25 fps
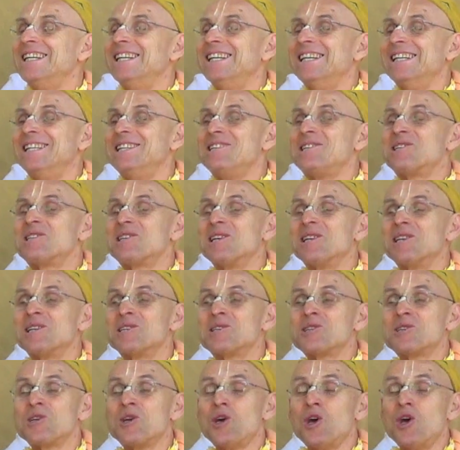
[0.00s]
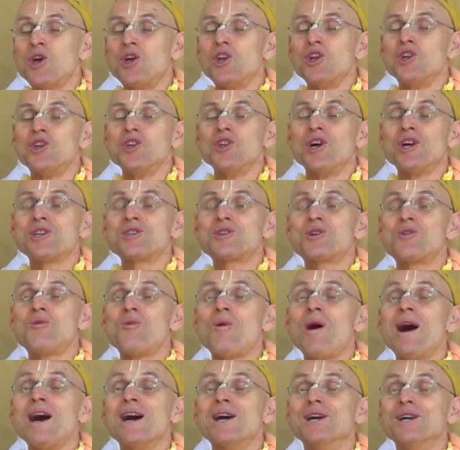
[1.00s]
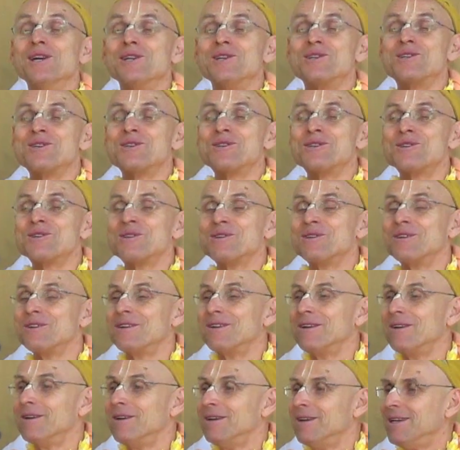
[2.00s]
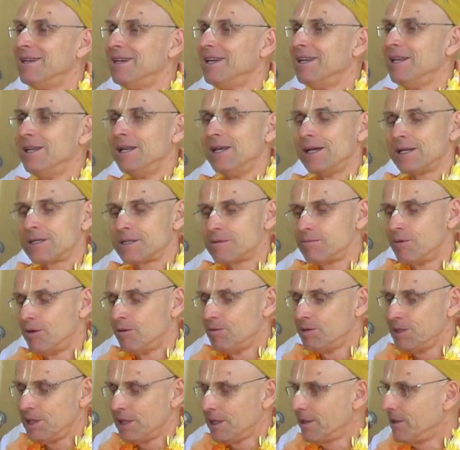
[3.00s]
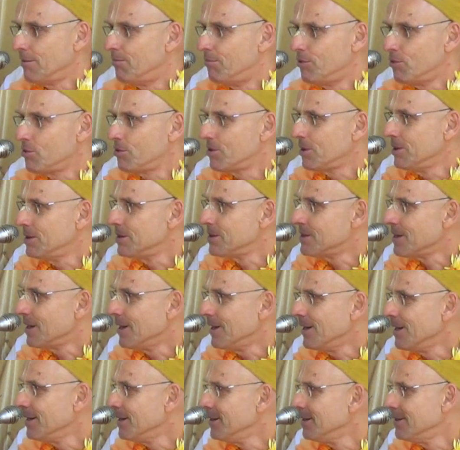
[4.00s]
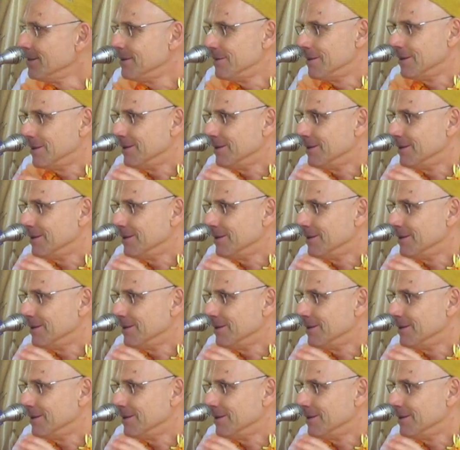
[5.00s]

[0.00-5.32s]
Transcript: And he says, "Not quite." And next moment he had a book in his hand.